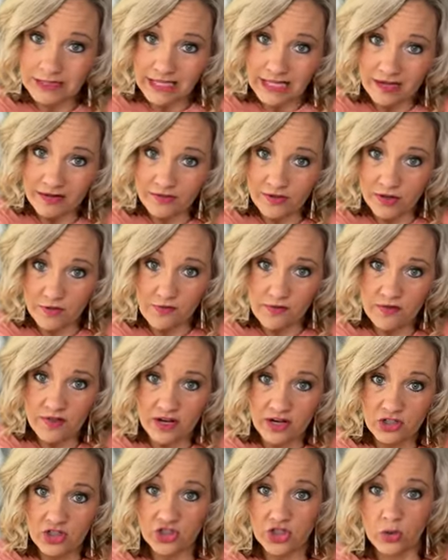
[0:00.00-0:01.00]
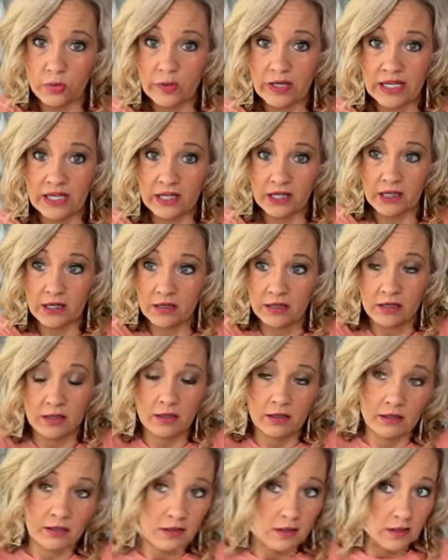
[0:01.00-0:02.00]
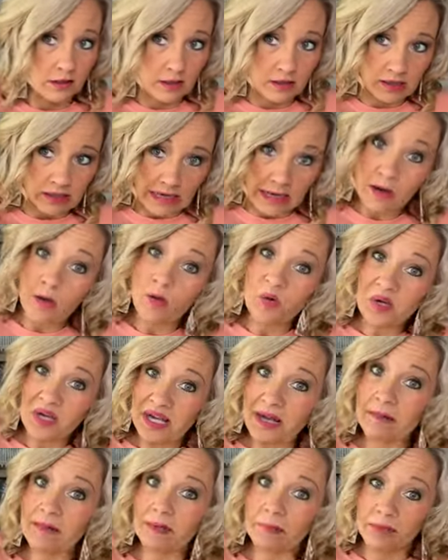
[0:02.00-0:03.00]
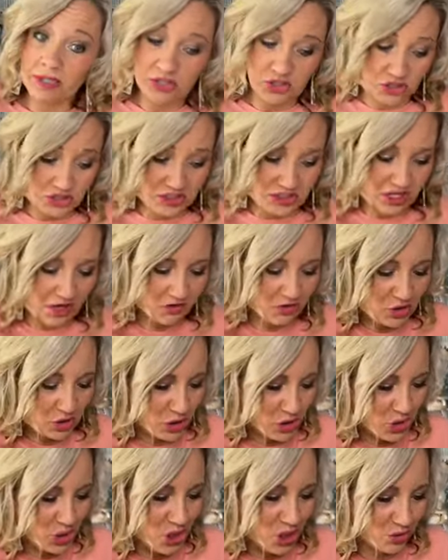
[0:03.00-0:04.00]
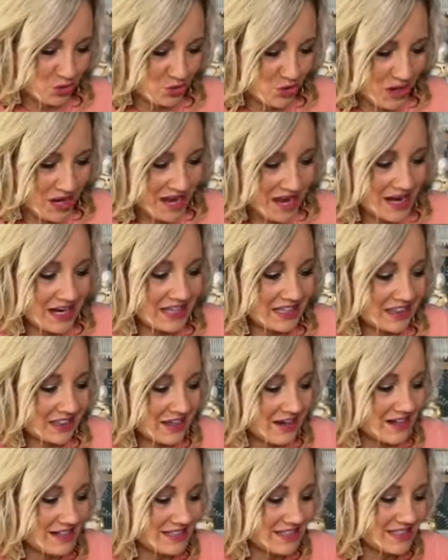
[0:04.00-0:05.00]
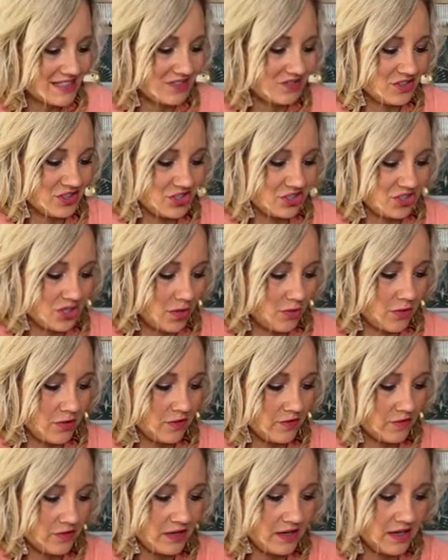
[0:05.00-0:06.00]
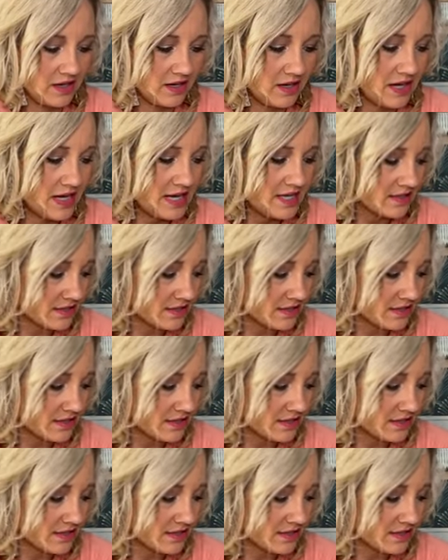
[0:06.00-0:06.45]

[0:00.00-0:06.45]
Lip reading: be live over there showing. I don't know, I got me a bunch of stuff to show, so I got a lot of stuff to show over there.